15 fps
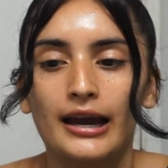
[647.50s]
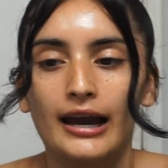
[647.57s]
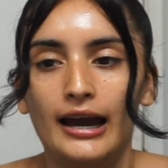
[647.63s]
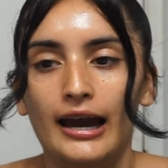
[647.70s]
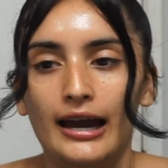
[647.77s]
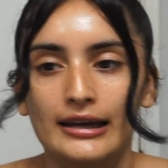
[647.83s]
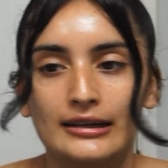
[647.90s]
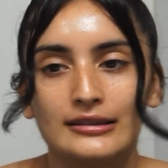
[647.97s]

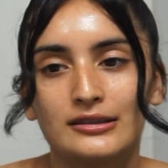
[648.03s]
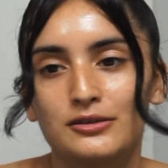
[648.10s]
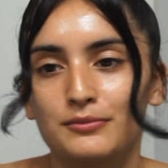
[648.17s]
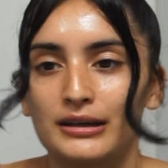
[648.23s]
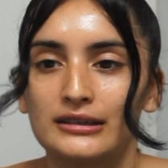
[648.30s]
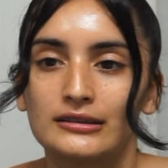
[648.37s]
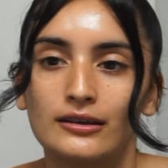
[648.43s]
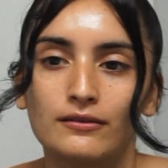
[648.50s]
added to my
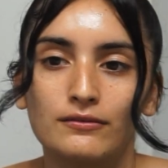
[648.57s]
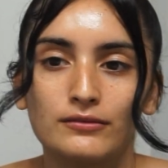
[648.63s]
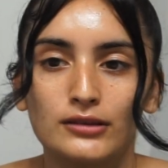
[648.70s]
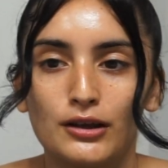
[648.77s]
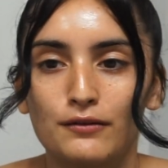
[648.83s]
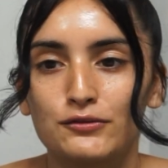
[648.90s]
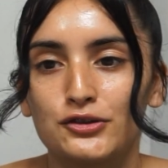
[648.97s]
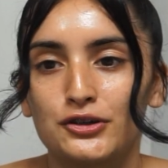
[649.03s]

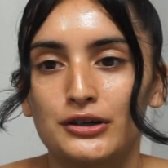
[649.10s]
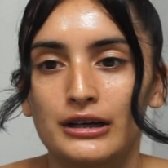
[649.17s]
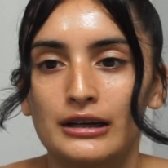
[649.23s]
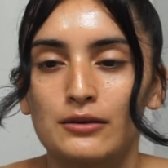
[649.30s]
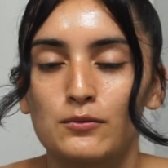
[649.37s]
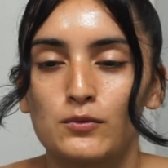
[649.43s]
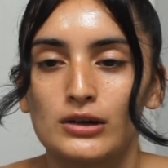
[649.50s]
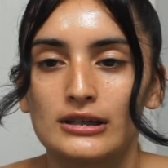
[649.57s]
self-love journey
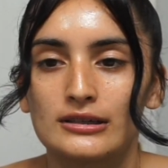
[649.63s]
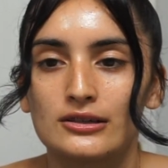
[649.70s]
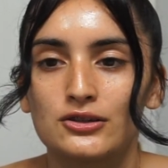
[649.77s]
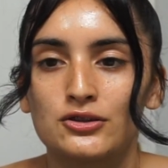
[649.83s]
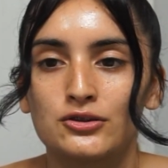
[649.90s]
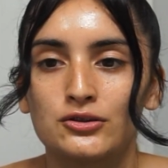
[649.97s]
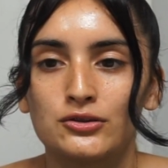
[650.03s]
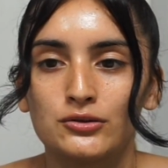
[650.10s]
was
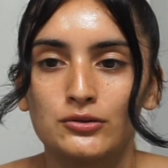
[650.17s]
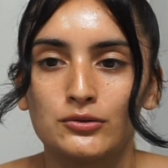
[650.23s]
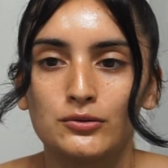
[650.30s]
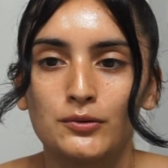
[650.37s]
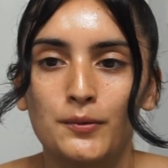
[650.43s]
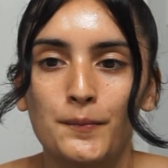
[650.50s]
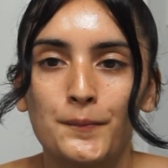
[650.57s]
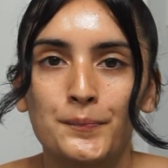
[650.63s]
to,
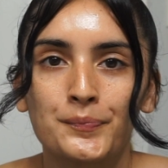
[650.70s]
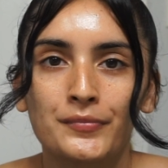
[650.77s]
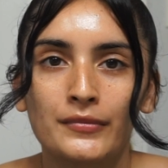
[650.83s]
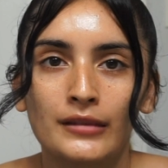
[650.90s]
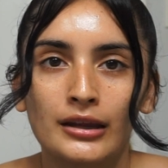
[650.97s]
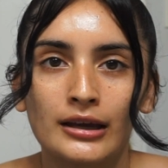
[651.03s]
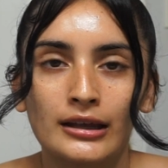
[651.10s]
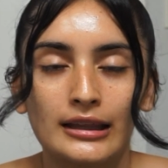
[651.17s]

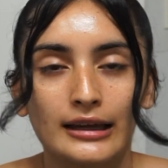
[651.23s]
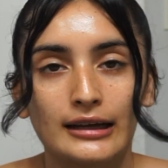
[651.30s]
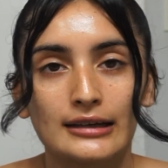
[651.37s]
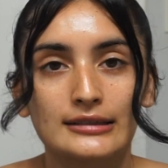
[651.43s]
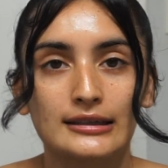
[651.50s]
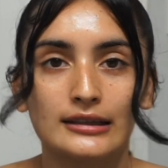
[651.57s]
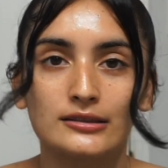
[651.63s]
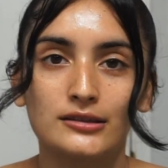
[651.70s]
like I
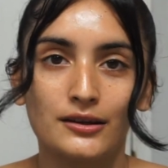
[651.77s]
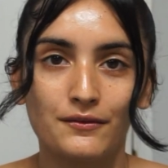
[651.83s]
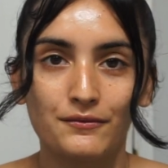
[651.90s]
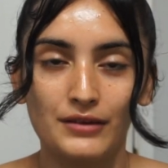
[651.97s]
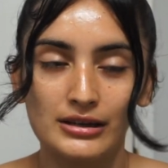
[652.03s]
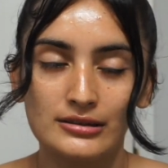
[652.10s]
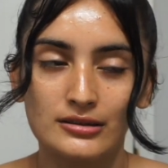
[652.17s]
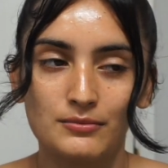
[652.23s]
said, to
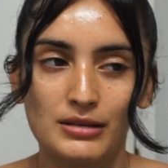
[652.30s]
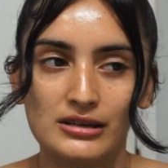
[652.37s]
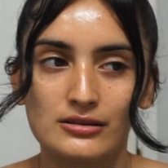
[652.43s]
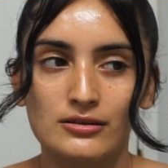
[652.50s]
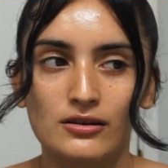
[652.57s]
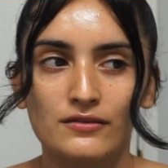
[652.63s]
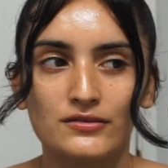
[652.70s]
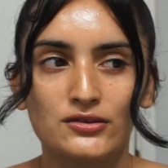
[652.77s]
invest in
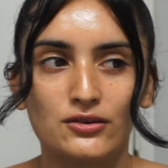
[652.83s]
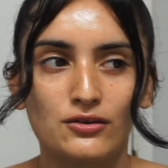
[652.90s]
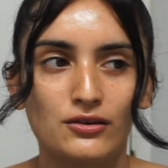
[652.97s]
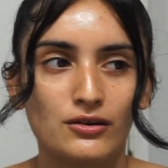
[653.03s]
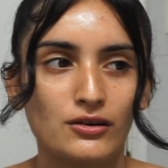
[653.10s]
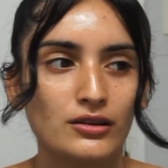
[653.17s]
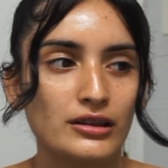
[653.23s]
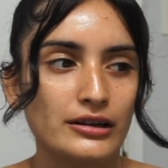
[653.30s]
myself. So
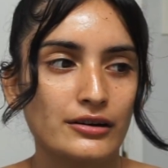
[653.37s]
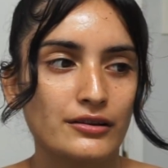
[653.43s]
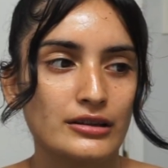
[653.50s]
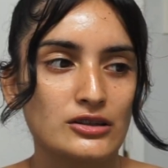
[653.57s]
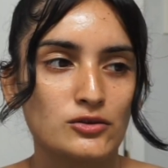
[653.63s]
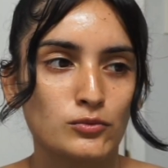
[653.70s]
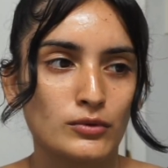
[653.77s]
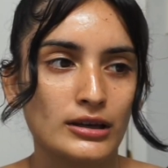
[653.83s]
earlier this
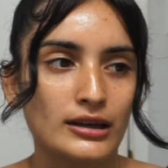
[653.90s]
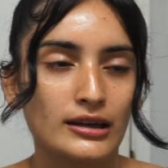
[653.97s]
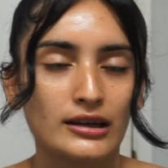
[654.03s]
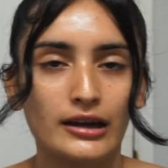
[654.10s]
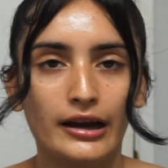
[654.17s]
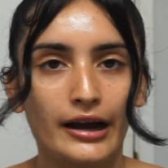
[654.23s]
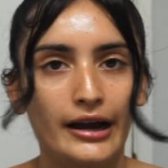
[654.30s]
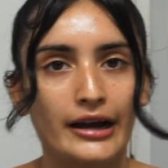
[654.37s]
week,
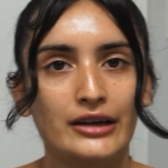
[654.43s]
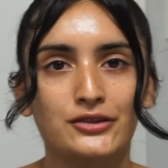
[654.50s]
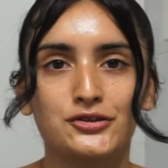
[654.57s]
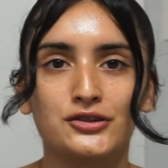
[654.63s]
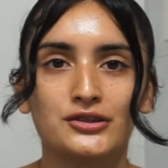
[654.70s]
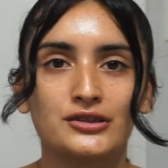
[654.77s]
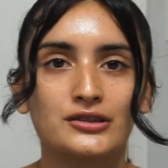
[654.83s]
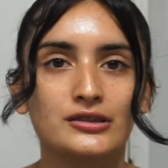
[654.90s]

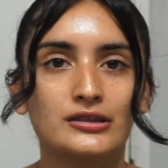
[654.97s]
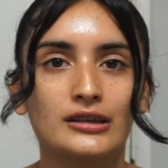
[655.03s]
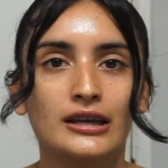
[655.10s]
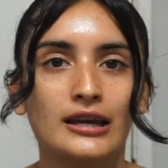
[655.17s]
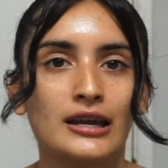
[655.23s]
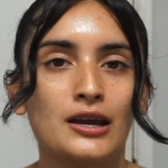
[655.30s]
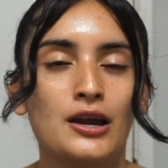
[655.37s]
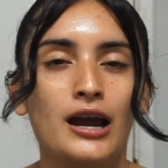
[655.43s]

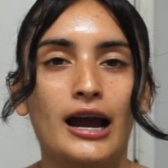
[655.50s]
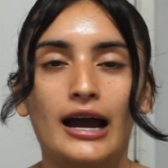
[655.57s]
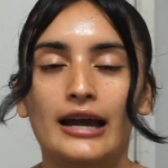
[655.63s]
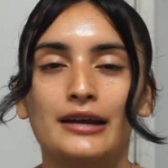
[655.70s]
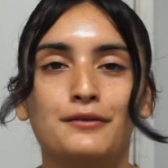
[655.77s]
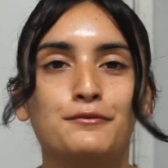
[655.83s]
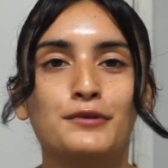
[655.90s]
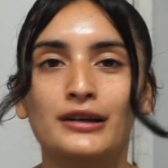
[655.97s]

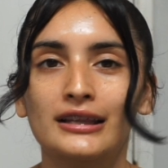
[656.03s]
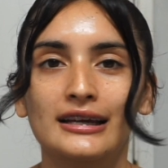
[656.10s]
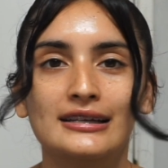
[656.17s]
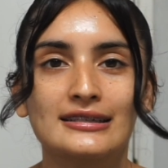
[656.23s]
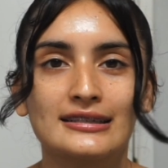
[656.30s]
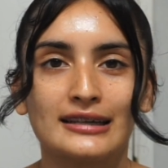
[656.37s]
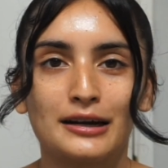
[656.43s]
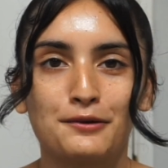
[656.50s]
I realized
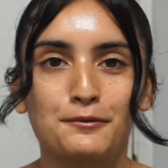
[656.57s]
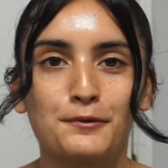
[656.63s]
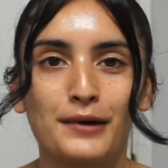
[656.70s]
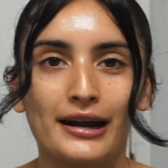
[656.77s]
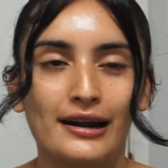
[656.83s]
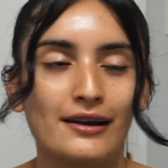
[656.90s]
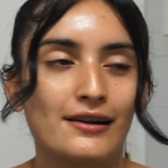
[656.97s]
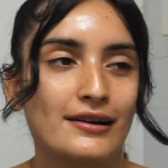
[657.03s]
that
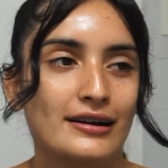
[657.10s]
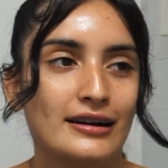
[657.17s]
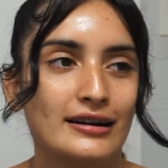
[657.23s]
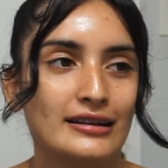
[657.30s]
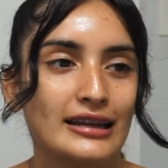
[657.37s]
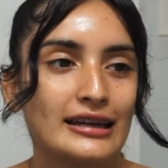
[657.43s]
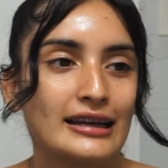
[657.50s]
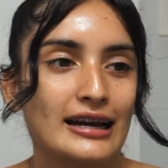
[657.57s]

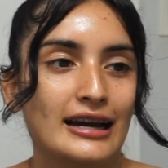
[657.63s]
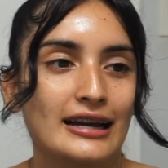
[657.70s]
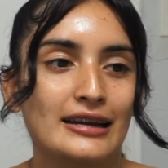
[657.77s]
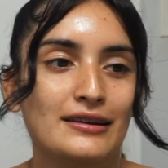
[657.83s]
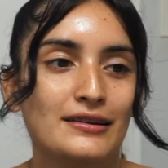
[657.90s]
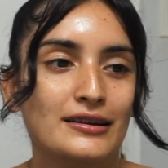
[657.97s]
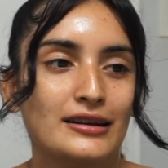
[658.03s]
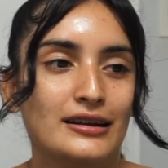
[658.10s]

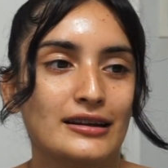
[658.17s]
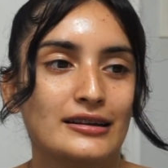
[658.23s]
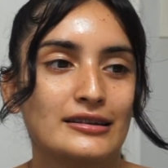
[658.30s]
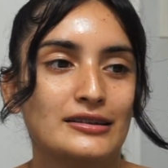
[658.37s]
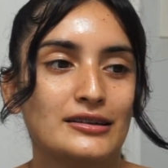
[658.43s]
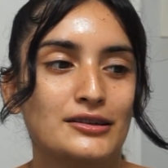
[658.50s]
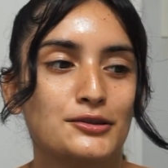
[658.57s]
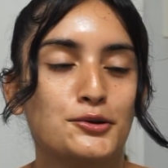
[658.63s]
I
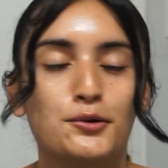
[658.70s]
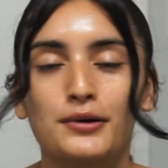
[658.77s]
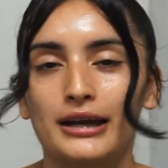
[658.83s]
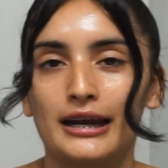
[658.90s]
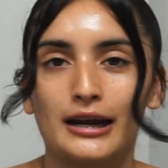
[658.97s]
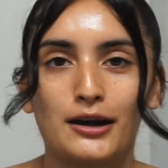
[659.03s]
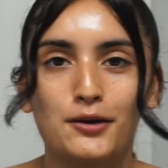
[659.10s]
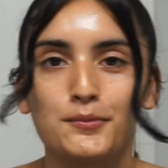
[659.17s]
don't
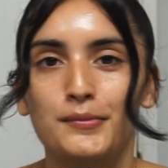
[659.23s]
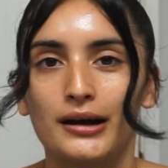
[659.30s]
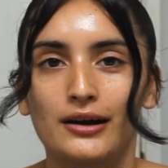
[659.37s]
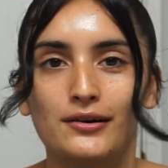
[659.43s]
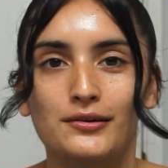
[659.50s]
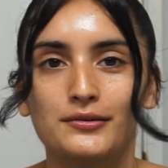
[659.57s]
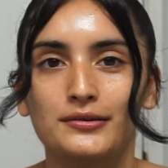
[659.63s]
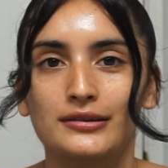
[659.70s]
care
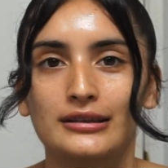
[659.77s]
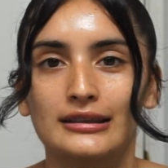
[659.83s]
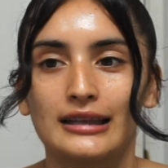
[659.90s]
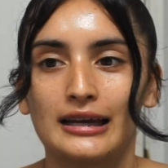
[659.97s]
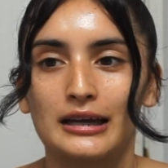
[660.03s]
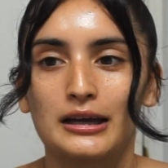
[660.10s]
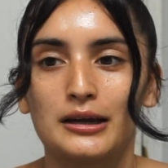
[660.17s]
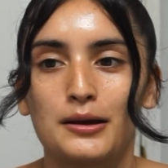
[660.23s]
about
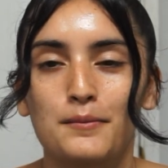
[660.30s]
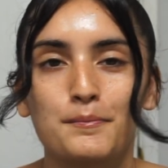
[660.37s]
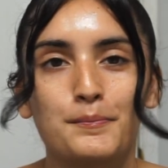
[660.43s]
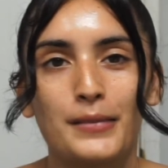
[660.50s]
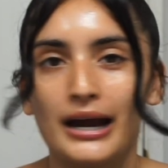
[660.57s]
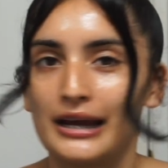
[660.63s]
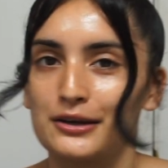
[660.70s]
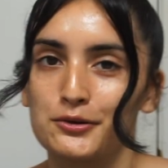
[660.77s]
like
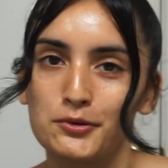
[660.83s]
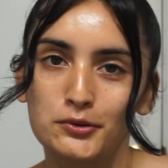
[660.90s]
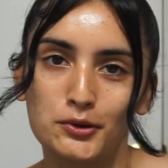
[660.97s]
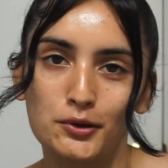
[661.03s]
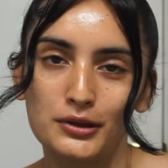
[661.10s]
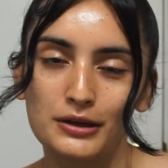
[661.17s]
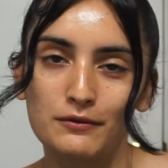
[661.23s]
buying new clothing